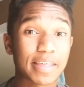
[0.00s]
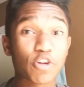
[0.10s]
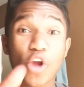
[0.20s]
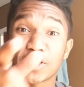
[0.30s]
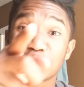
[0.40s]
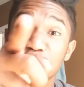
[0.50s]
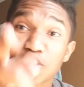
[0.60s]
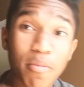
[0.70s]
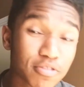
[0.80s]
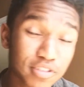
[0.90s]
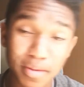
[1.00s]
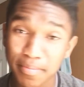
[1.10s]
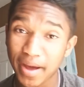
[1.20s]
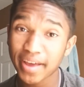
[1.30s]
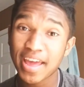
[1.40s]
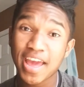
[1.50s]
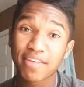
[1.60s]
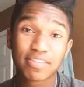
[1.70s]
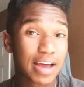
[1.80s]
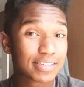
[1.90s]
Thank you guys so much for stopping by.
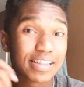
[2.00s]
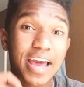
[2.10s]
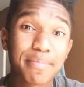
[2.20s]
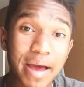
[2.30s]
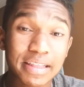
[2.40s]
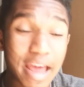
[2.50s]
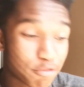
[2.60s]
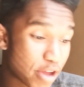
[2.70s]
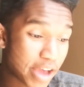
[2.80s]
If you guys like my live